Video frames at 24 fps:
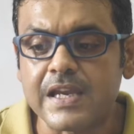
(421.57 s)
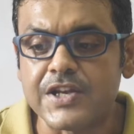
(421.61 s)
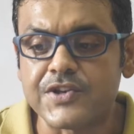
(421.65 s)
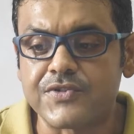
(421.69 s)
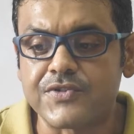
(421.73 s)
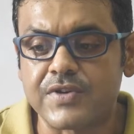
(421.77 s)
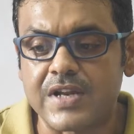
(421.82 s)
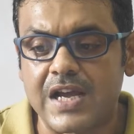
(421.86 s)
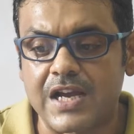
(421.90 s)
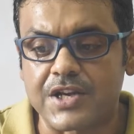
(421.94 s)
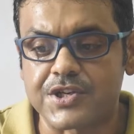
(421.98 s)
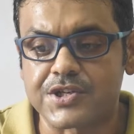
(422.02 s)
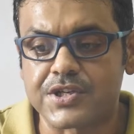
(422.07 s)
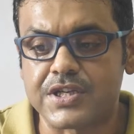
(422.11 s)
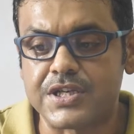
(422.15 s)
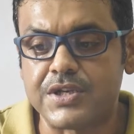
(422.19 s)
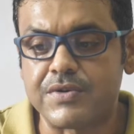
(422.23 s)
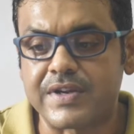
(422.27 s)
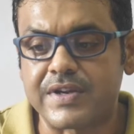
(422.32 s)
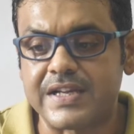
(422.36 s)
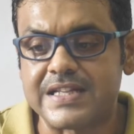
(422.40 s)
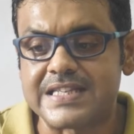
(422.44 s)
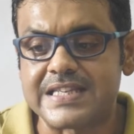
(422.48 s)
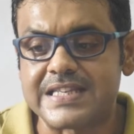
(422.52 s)
introduction
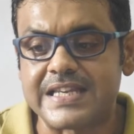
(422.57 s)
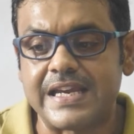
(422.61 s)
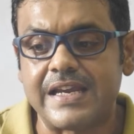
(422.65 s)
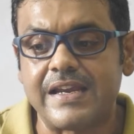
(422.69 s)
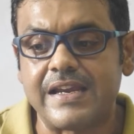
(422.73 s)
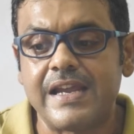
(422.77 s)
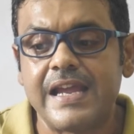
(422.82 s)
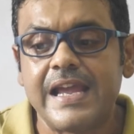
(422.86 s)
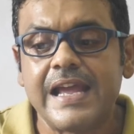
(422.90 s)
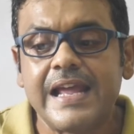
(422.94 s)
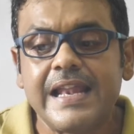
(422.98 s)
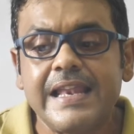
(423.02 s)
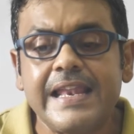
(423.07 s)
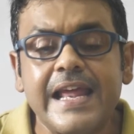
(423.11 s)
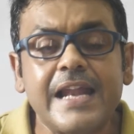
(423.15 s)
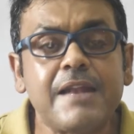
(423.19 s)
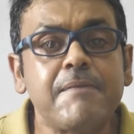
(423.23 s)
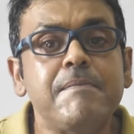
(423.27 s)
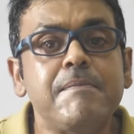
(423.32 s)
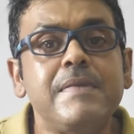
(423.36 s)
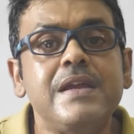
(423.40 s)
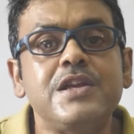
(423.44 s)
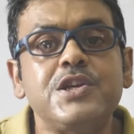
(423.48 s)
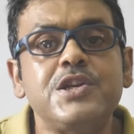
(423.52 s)
you can say
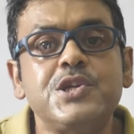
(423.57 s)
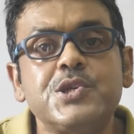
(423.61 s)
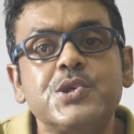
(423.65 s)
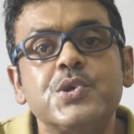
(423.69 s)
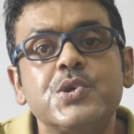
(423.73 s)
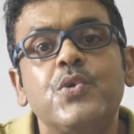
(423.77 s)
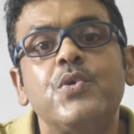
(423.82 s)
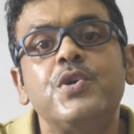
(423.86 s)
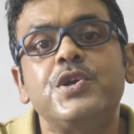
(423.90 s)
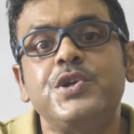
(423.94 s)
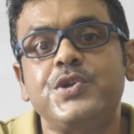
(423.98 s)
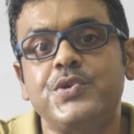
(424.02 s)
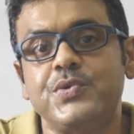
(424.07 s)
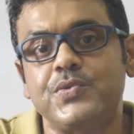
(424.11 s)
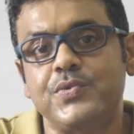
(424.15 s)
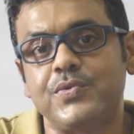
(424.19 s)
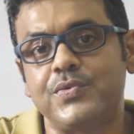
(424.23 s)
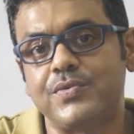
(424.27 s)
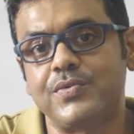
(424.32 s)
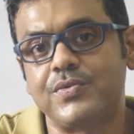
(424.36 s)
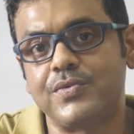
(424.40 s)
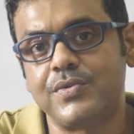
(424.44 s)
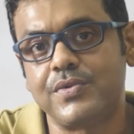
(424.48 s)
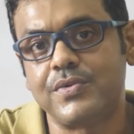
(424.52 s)
let me show
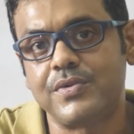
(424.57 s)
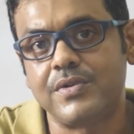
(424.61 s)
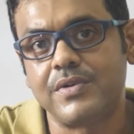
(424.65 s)
you.